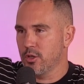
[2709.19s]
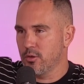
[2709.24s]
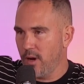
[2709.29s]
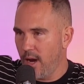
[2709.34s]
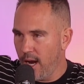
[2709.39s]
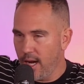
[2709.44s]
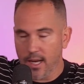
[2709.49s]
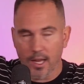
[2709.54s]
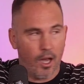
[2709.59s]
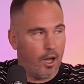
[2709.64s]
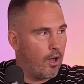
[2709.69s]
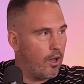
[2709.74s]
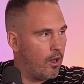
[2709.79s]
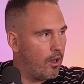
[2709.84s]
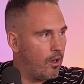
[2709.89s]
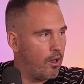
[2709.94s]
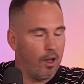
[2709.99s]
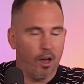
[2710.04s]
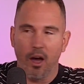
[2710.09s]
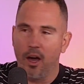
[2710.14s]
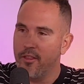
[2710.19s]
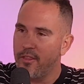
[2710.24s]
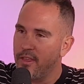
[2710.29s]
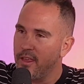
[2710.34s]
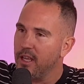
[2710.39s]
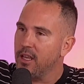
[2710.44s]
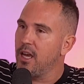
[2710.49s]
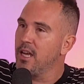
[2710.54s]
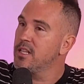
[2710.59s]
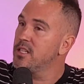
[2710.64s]
in Australia. Mick's around. I
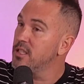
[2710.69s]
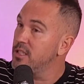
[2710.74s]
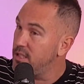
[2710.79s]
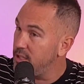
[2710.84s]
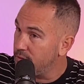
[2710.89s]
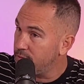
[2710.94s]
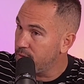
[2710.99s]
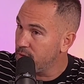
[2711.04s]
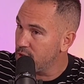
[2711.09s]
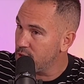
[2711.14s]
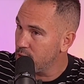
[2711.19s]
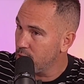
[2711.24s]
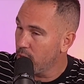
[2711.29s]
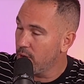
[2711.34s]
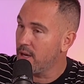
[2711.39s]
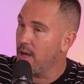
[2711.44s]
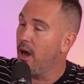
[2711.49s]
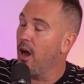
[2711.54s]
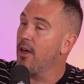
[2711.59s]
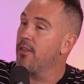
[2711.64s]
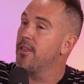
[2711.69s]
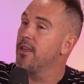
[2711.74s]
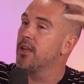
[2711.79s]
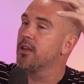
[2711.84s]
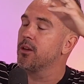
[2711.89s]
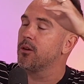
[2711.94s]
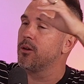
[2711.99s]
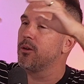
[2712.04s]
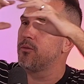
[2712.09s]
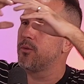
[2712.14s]
think it's a different story. I
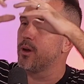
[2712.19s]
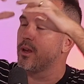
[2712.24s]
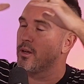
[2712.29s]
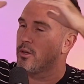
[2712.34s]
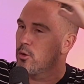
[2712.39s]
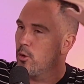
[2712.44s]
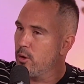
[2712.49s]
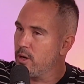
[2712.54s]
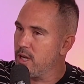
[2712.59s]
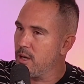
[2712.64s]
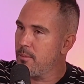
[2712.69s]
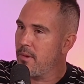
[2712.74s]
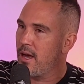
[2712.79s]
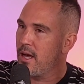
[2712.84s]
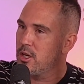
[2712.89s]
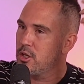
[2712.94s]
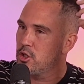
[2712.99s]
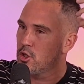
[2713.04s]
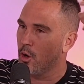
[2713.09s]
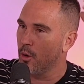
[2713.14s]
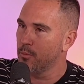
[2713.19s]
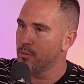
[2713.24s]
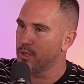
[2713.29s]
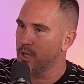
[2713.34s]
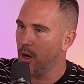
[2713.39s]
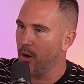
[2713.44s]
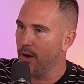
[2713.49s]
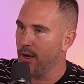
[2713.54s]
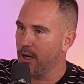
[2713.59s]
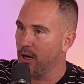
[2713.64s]
think if we're talking about jobs
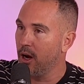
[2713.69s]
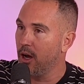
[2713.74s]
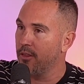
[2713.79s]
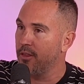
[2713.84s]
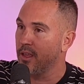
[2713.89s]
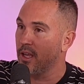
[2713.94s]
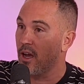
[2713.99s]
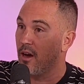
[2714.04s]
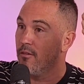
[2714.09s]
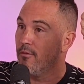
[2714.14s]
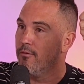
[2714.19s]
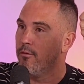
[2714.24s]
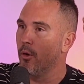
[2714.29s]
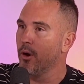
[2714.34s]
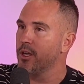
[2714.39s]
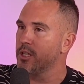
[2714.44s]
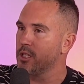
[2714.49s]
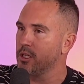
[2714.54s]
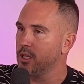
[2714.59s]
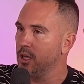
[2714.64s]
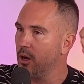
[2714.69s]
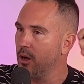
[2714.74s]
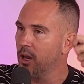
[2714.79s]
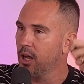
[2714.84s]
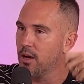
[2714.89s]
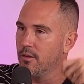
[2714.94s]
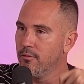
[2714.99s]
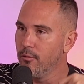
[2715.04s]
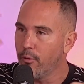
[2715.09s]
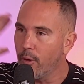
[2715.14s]
going, I think a voice, you know,
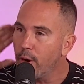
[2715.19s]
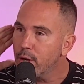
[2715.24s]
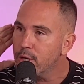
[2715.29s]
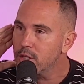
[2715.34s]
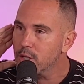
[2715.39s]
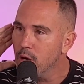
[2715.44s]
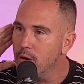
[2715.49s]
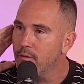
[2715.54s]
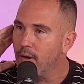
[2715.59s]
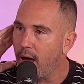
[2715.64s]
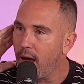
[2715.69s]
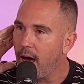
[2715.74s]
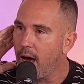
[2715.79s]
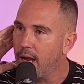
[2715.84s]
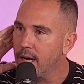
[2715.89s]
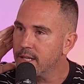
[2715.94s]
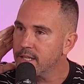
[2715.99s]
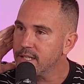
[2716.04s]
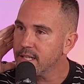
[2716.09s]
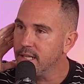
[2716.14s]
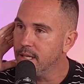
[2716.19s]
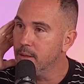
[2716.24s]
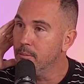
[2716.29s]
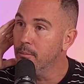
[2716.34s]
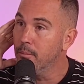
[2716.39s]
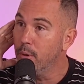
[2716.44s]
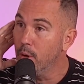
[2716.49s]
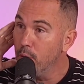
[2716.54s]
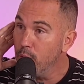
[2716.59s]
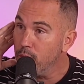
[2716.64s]
like a voiceover artist mm -hmm. in a
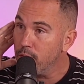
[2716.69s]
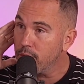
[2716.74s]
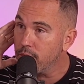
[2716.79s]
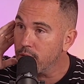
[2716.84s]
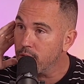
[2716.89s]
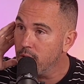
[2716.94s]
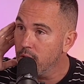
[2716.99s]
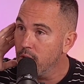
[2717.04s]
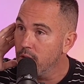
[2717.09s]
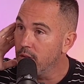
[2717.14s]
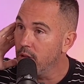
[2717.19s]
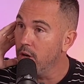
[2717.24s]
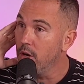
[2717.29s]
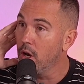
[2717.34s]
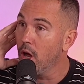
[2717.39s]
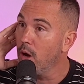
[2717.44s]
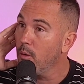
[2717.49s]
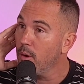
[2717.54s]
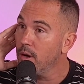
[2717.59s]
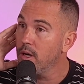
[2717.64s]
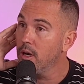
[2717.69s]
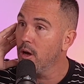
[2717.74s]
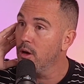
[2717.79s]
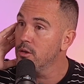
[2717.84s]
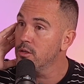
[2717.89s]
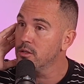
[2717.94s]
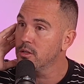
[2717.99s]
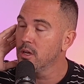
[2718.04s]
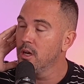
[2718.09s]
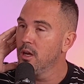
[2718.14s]
mm-hmm. booth yeah. that no one
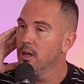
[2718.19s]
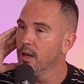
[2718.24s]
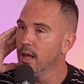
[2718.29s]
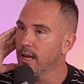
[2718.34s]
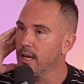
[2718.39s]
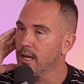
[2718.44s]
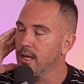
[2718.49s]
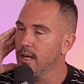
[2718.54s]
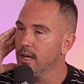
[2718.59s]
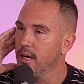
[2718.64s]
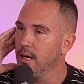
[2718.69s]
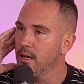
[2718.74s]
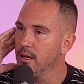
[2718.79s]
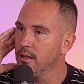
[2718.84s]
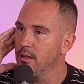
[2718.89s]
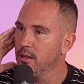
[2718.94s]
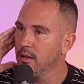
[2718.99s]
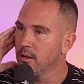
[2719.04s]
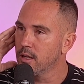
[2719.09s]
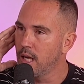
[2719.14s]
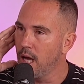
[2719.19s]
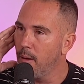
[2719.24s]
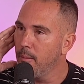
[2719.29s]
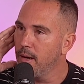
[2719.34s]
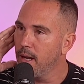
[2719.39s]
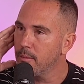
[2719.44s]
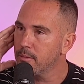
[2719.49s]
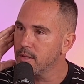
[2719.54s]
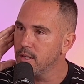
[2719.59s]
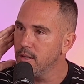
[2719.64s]
knows, like uh, you know,
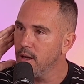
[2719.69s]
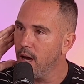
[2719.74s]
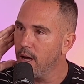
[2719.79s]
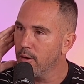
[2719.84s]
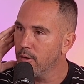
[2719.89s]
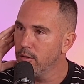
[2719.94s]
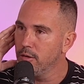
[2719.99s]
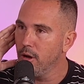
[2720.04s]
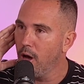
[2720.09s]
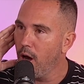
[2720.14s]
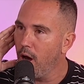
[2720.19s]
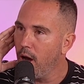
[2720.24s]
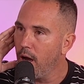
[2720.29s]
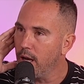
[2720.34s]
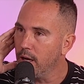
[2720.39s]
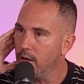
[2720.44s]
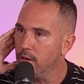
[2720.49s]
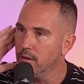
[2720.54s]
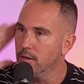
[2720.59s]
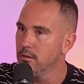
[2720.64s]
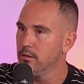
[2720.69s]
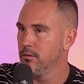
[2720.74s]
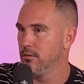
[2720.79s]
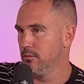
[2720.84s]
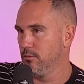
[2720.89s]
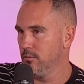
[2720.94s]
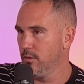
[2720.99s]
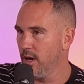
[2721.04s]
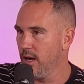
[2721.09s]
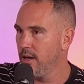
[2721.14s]
coming up tonight on Nine,
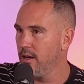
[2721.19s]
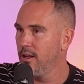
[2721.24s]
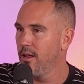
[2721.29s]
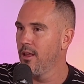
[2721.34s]
right?